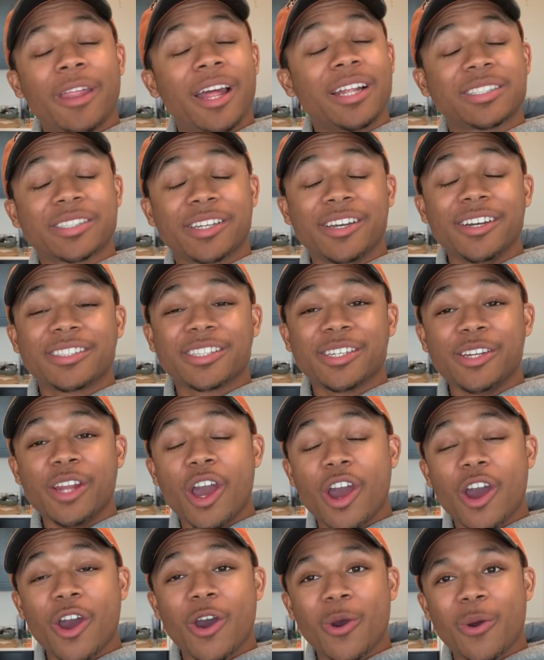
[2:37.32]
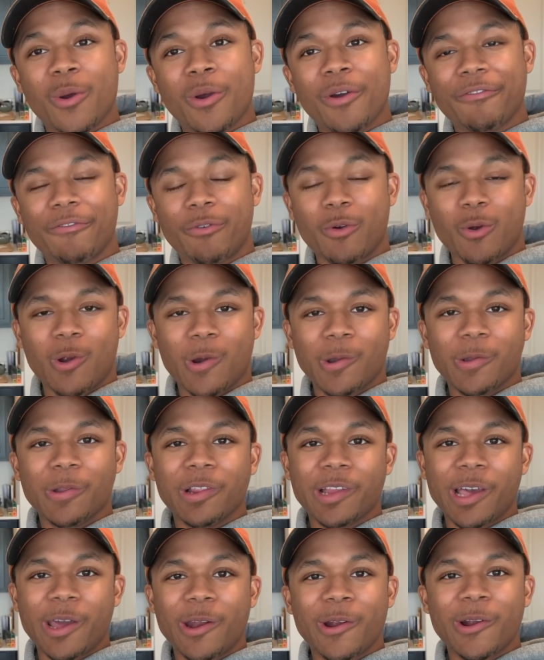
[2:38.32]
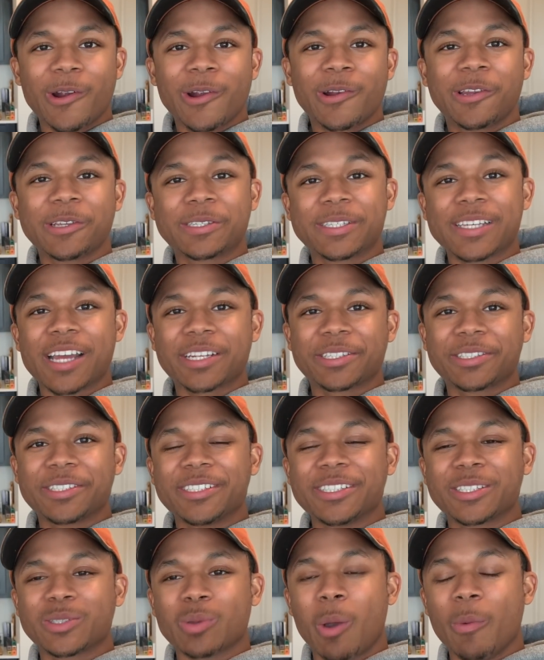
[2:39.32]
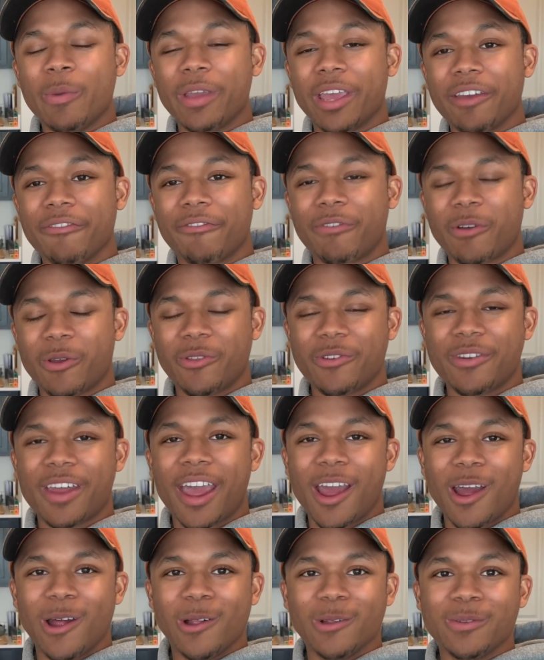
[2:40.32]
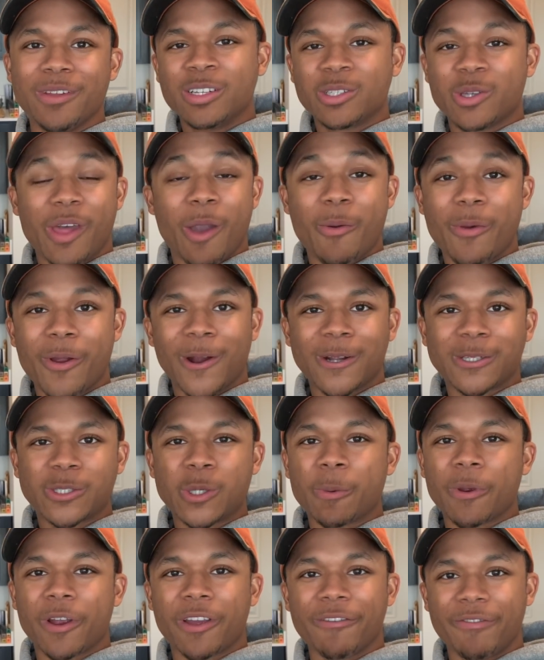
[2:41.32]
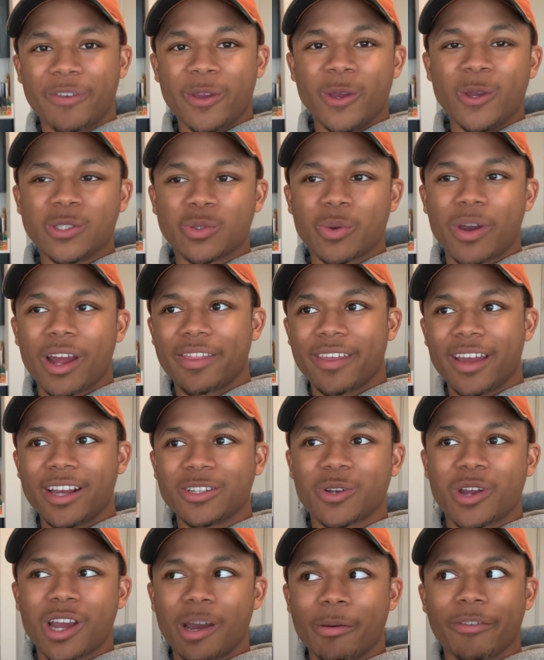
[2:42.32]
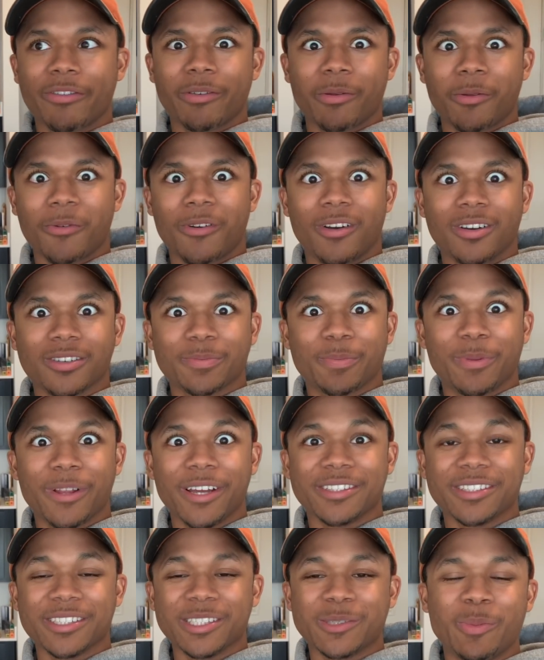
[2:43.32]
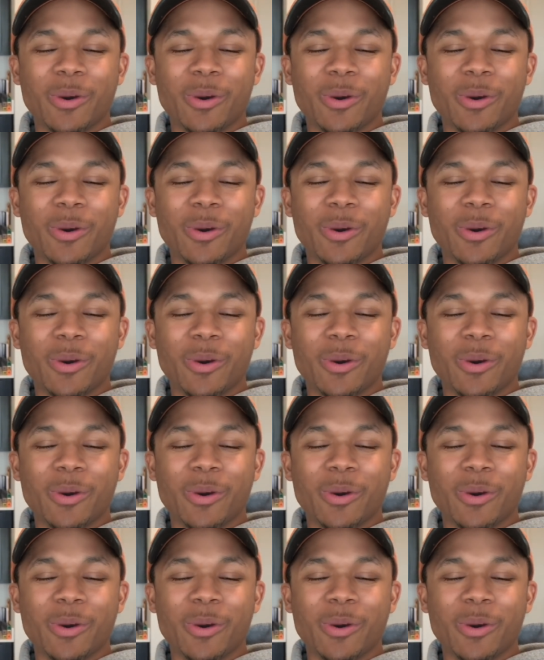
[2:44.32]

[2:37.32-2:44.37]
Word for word: that's good to know for later dissections when we get further down so that we aren't super confused why things are coming from the wrong places.